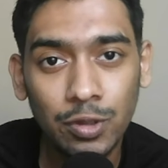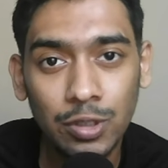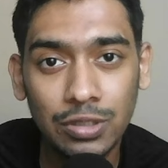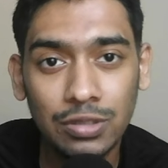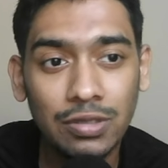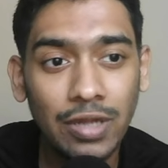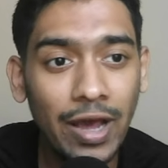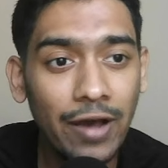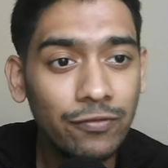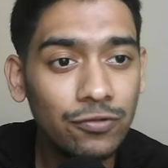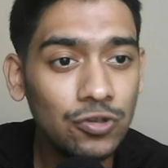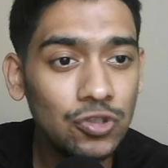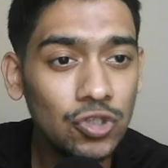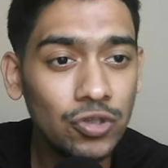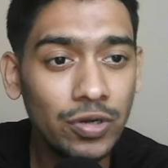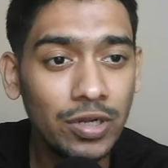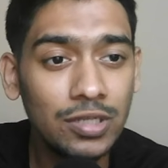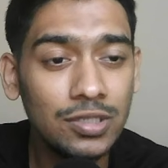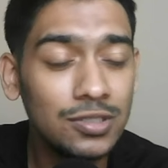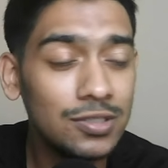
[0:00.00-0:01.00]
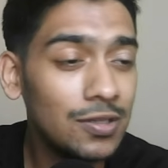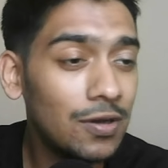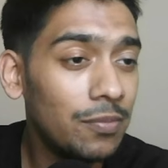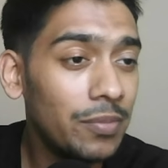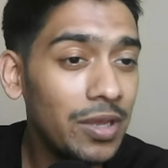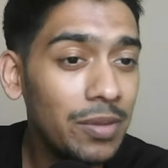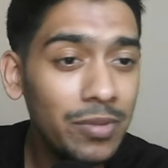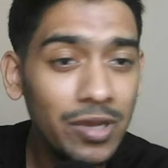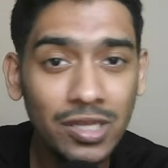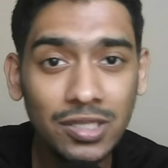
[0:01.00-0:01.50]
It have to generate some
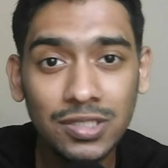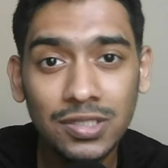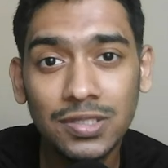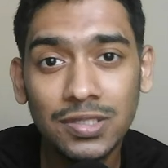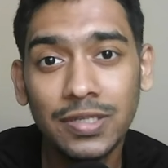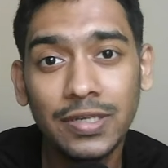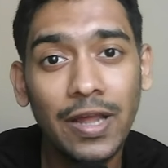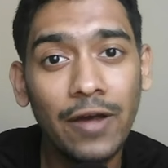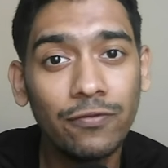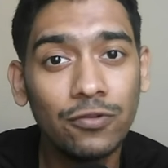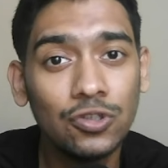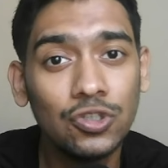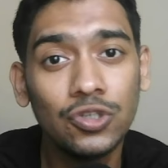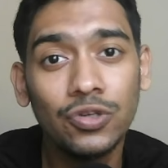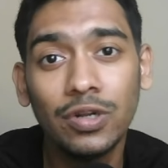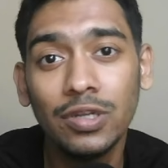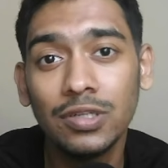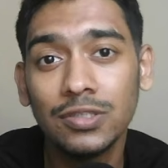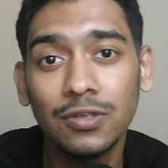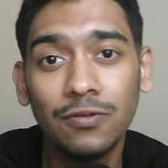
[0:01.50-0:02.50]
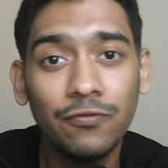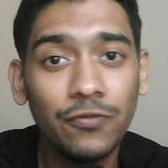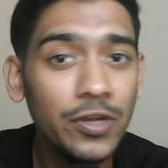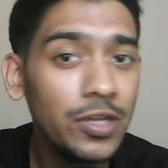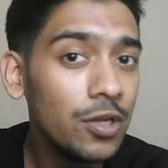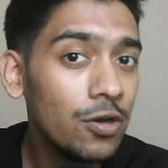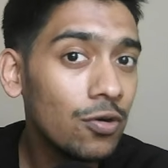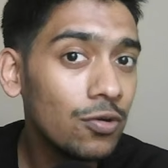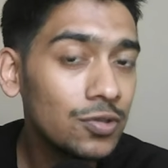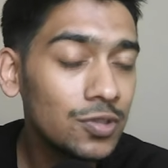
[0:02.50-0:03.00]
images, it have to generate some
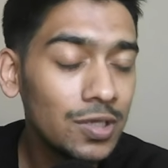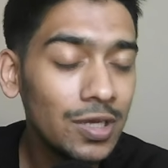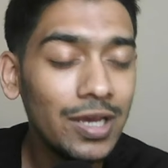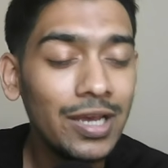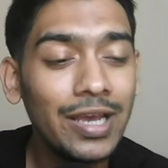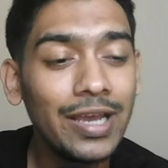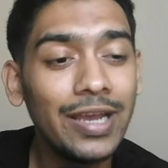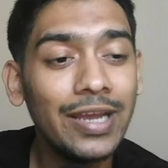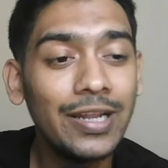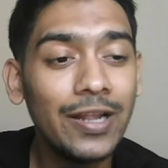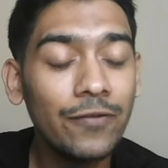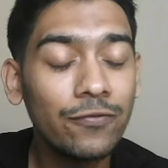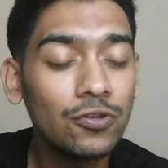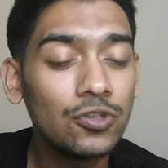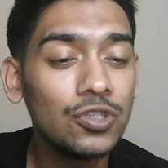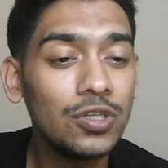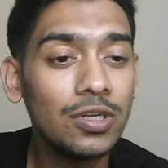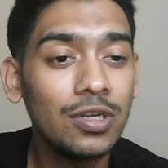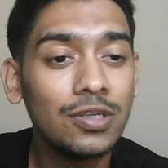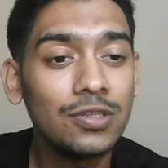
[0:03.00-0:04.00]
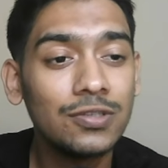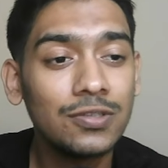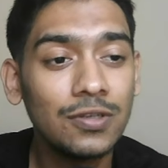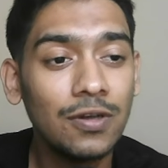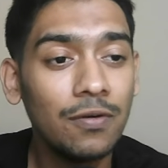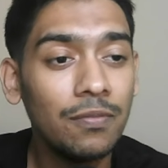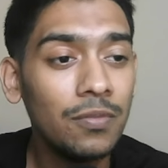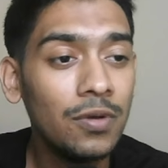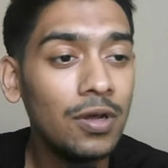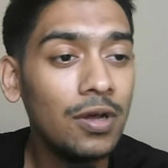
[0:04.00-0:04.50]
videos, it have to generate
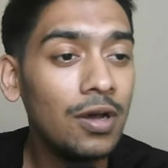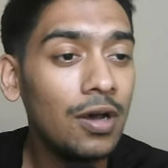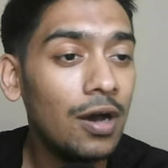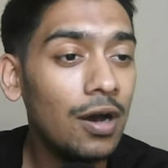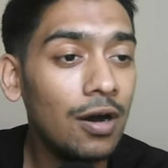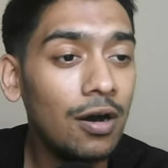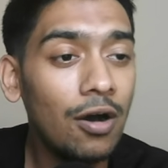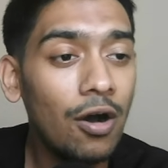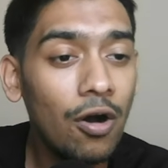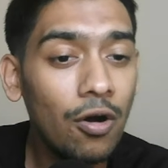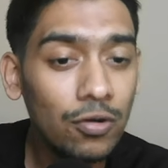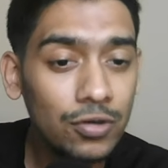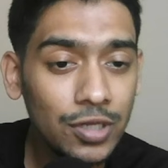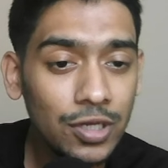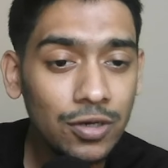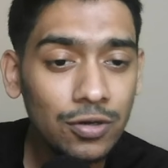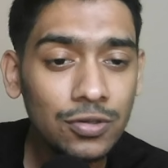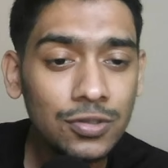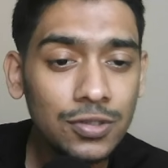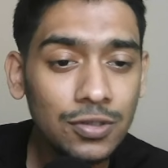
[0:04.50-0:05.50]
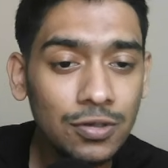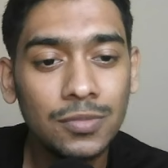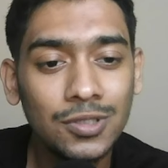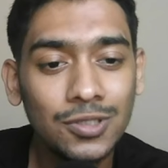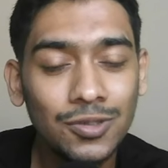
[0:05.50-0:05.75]
some audios.